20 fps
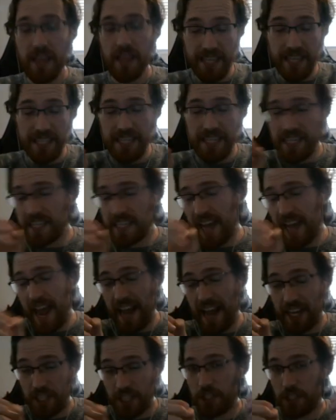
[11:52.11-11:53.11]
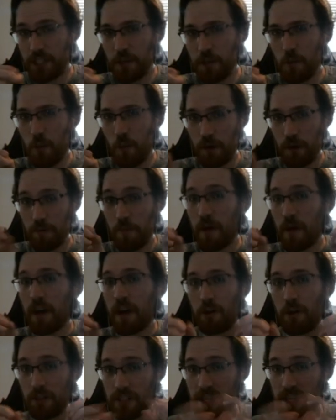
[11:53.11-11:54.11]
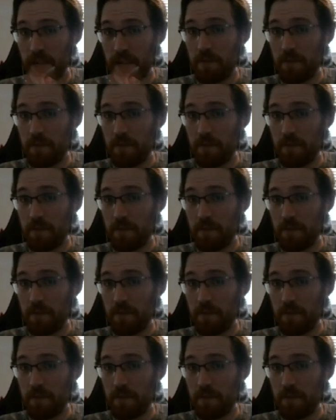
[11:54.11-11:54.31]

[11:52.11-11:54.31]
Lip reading: This is actually one of my all-time